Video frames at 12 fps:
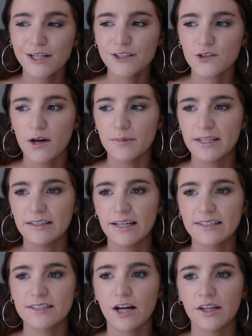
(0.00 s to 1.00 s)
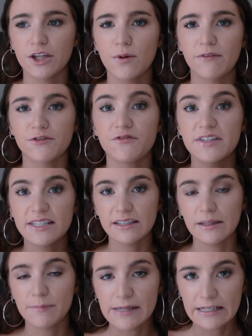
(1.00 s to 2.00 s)
So I mean, it's not like you have to
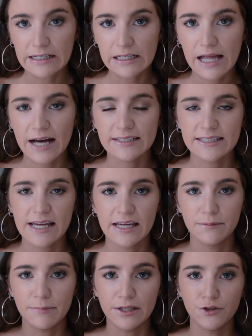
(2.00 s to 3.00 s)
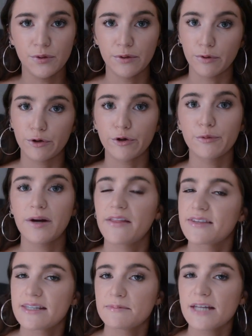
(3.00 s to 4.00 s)
physically be in class and be doing recruitment
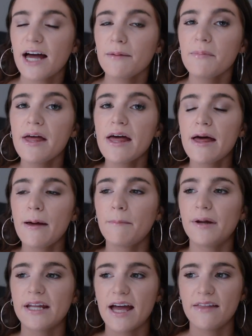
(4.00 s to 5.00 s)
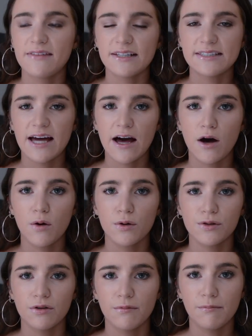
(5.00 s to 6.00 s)
at the same time. But again, that's
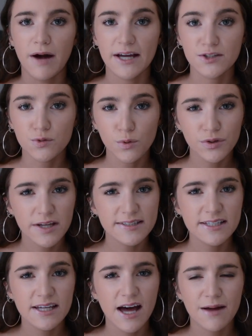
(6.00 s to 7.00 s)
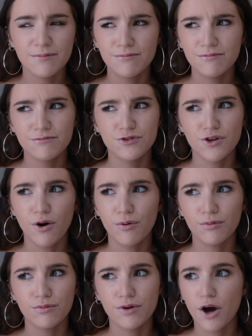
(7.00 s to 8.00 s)
how my school does it. I
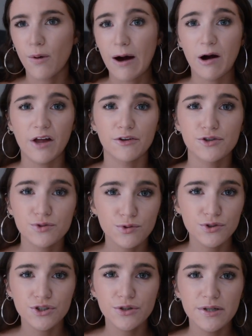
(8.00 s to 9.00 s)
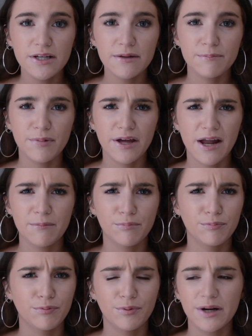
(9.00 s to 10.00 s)
don't know how other schools do it, but I'm
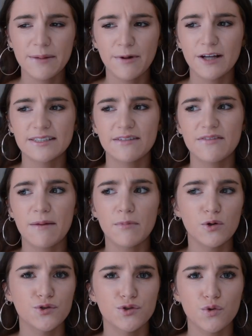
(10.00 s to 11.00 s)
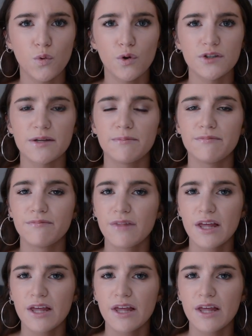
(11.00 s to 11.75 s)
pretty positive that most schools and